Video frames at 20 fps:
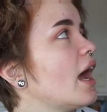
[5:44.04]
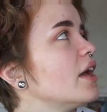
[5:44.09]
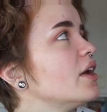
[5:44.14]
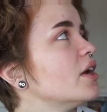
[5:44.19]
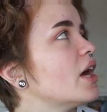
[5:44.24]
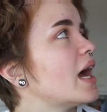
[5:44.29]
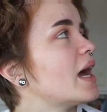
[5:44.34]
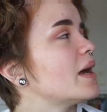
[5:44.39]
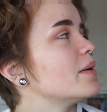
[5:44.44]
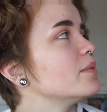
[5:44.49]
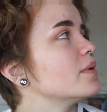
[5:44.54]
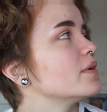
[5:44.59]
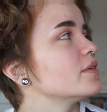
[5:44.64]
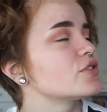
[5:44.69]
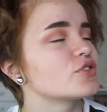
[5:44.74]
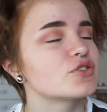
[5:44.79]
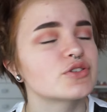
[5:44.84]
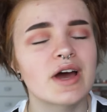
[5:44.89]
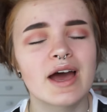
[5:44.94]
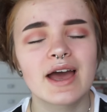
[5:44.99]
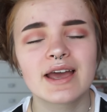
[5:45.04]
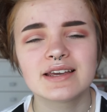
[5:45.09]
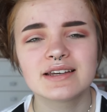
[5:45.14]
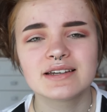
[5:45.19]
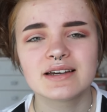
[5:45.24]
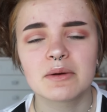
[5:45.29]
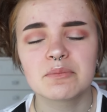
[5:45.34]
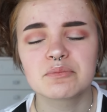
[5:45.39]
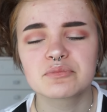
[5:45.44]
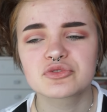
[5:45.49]
I'm
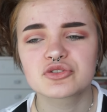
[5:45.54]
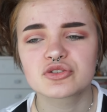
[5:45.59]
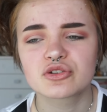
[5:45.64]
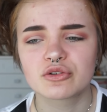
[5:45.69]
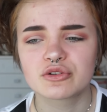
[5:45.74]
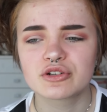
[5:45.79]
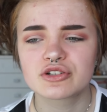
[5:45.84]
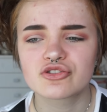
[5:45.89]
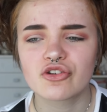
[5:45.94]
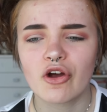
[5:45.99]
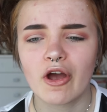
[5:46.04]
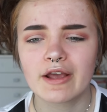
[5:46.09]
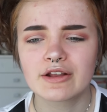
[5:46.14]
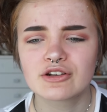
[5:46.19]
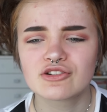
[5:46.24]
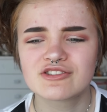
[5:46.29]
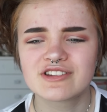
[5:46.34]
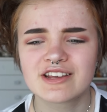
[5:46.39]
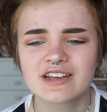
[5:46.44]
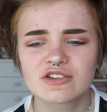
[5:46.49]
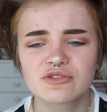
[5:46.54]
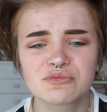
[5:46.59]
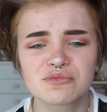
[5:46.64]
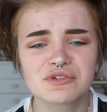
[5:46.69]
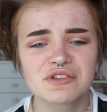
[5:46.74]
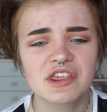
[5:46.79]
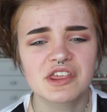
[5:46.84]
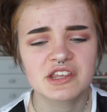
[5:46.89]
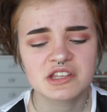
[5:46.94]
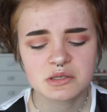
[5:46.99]
gonna try to say
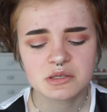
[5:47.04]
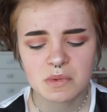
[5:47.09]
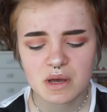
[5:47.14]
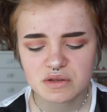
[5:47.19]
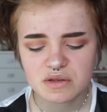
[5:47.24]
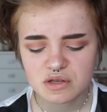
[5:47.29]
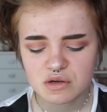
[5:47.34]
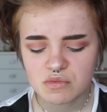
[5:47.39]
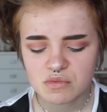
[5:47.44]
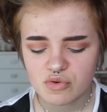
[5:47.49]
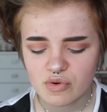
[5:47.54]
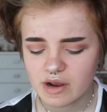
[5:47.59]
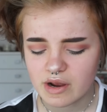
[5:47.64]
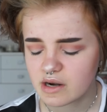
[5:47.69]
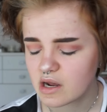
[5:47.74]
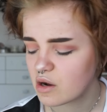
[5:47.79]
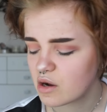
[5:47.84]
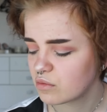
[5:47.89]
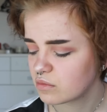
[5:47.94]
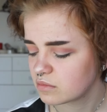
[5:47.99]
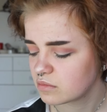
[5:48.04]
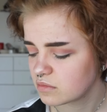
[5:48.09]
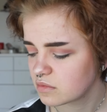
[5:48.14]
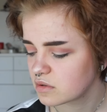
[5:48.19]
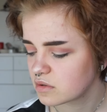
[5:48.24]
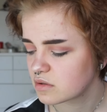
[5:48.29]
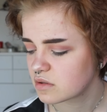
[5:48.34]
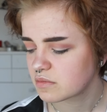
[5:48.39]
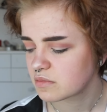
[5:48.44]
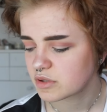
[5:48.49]
some good things about summer right now,
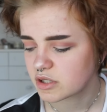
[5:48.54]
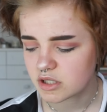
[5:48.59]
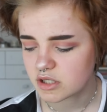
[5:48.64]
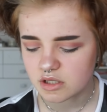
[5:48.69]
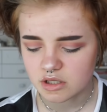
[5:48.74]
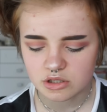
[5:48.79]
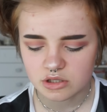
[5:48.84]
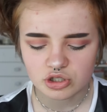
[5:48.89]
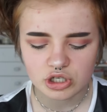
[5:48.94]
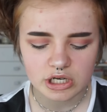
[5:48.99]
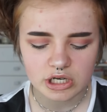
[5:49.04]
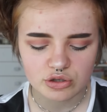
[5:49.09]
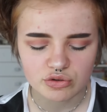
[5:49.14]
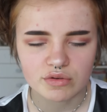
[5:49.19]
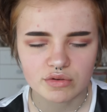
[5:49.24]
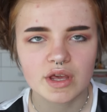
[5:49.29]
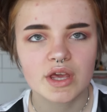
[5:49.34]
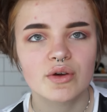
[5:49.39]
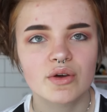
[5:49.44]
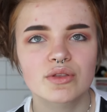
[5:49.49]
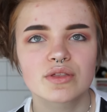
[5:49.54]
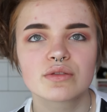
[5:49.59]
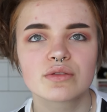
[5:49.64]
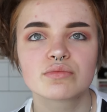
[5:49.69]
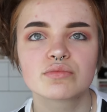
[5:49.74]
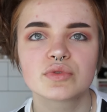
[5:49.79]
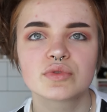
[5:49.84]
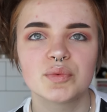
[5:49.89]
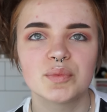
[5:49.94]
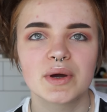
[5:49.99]
because I'm just gonna try to get
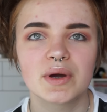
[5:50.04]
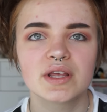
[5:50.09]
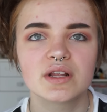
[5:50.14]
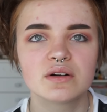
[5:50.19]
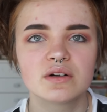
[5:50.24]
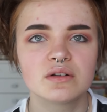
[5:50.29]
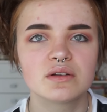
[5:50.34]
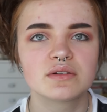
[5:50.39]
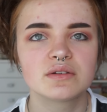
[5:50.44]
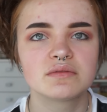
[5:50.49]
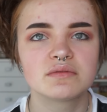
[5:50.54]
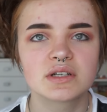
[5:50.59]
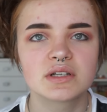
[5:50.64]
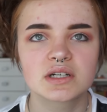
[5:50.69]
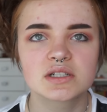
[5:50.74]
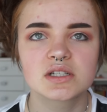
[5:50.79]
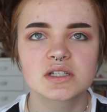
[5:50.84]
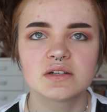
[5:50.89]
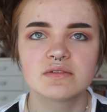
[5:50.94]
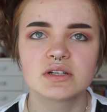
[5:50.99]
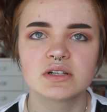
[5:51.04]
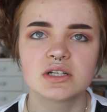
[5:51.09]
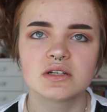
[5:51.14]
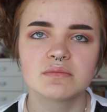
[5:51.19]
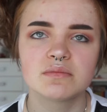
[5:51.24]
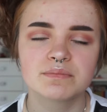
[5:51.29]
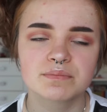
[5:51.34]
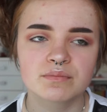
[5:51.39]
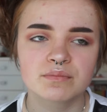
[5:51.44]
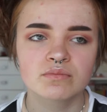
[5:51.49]
away all the
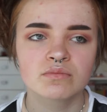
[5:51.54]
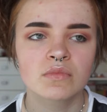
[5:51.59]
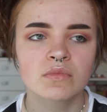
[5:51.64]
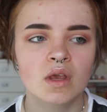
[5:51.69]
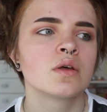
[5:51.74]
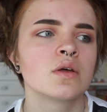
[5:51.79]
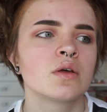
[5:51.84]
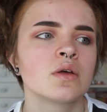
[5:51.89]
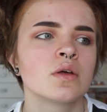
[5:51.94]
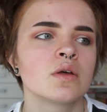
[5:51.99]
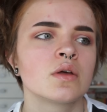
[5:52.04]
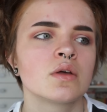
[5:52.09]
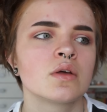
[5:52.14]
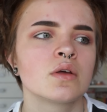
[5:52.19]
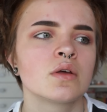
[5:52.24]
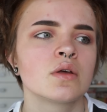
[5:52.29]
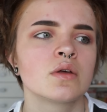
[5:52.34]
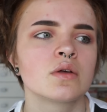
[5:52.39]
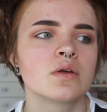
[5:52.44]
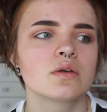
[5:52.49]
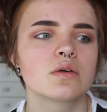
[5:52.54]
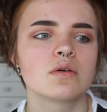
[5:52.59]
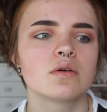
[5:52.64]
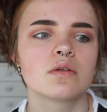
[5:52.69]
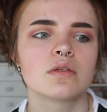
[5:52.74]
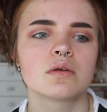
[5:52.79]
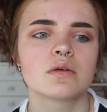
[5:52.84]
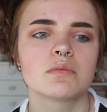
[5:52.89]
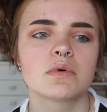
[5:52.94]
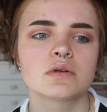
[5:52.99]
negativity.
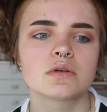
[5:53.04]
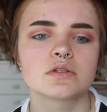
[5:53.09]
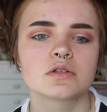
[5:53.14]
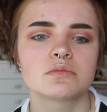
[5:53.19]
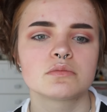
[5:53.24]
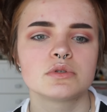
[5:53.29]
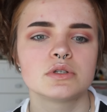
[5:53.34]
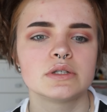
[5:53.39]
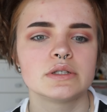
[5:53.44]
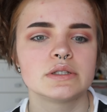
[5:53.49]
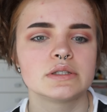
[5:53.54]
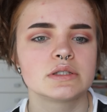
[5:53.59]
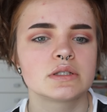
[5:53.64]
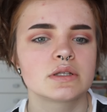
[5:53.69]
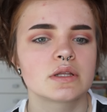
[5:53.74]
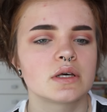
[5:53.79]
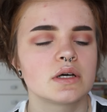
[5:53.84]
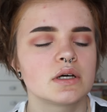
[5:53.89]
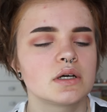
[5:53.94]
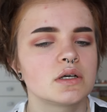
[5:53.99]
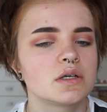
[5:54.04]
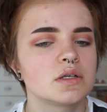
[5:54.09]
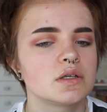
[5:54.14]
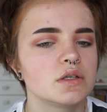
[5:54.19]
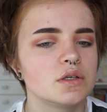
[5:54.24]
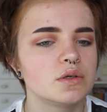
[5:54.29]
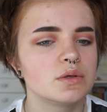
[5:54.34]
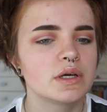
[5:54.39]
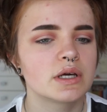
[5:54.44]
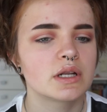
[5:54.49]
Good thing about summer is
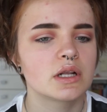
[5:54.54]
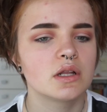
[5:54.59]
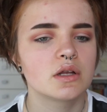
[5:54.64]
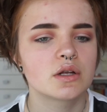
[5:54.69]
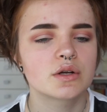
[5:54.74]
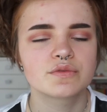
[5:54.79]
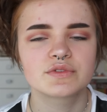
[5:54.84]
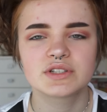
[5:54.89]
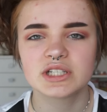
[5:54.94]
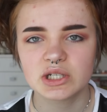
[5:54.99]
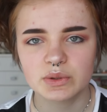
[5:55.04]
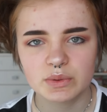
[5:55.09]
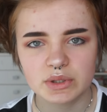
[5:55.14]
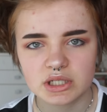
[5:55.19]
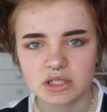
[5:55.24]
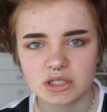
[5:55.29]
that you get a lot of